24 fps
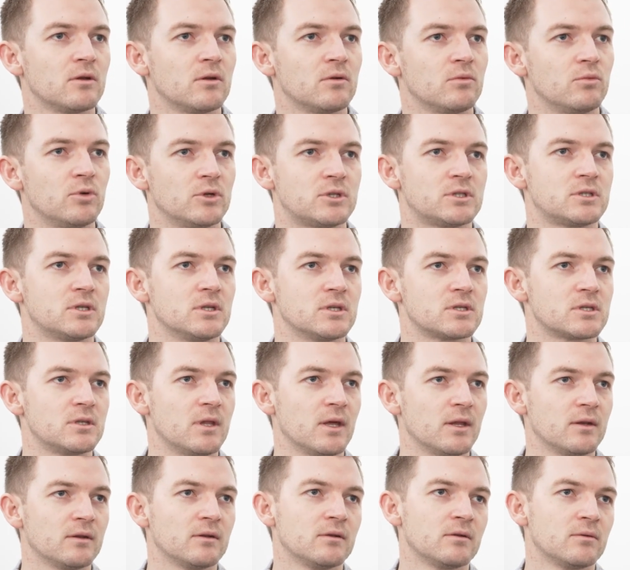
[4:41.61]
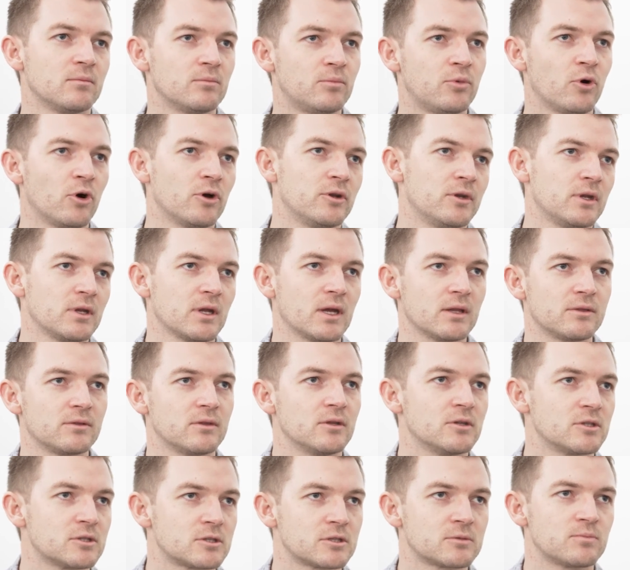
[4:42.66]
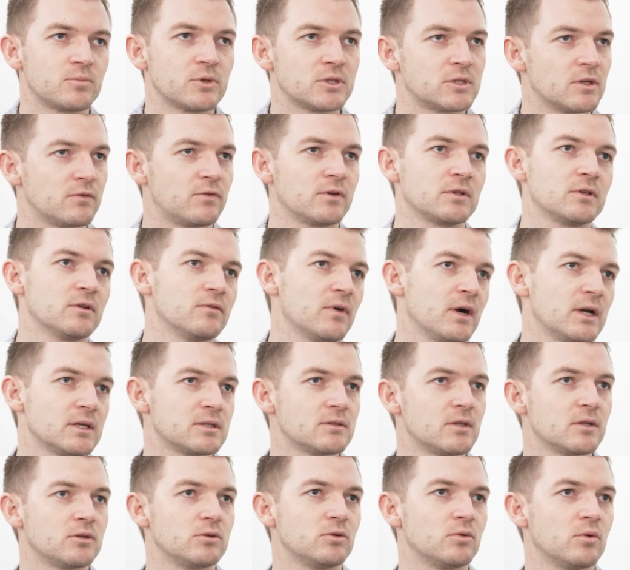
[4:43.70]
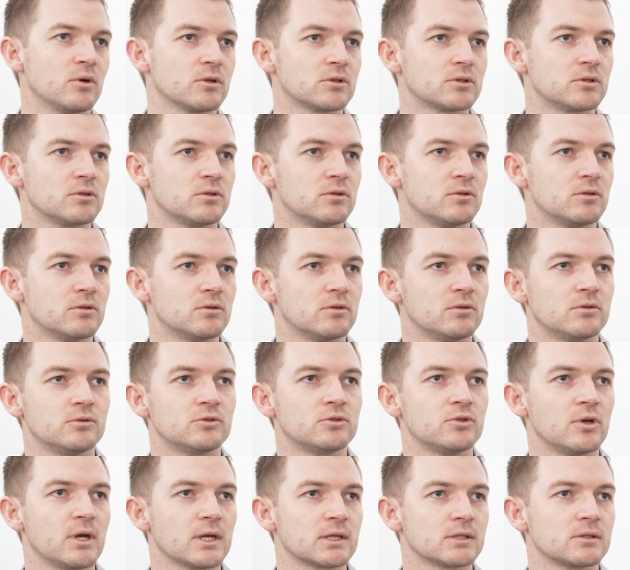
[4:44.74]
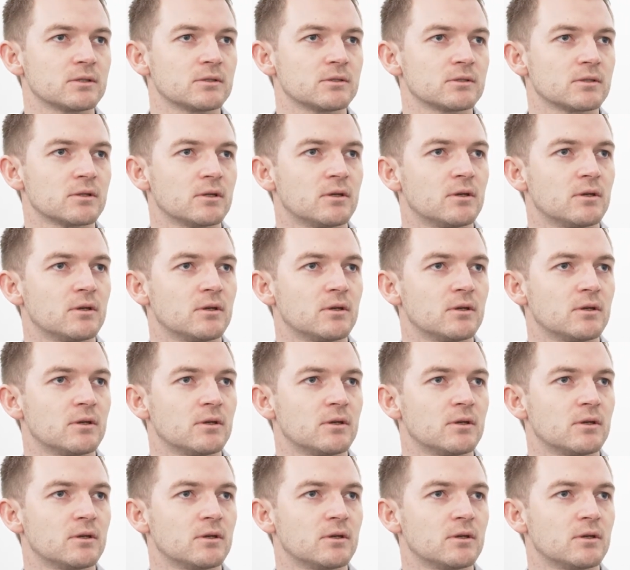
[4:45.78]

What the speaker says: which is then pointing at this specific device that you want to access.